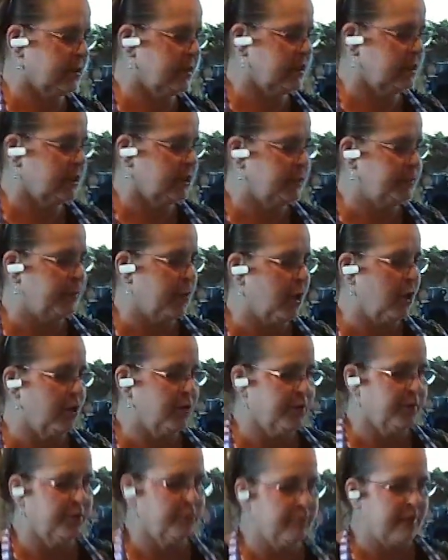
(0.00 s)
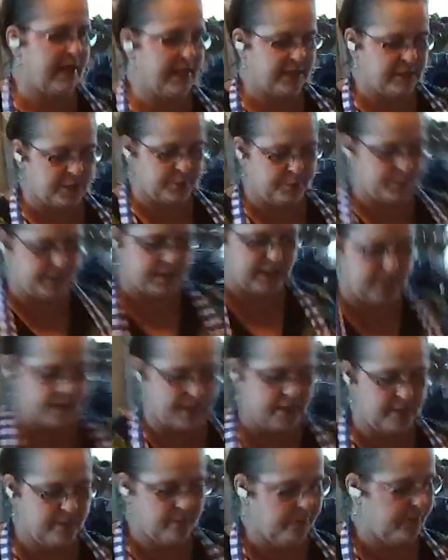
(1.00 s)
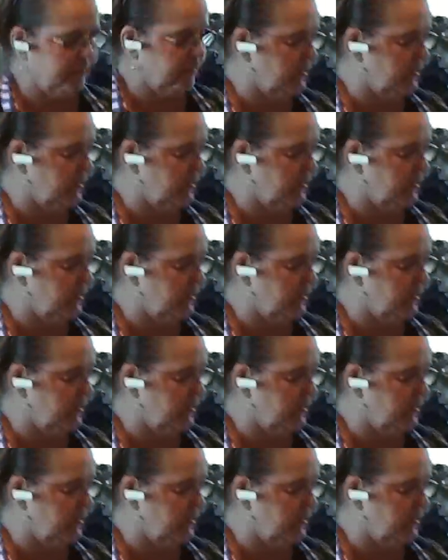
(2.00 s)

This is part of the recipe.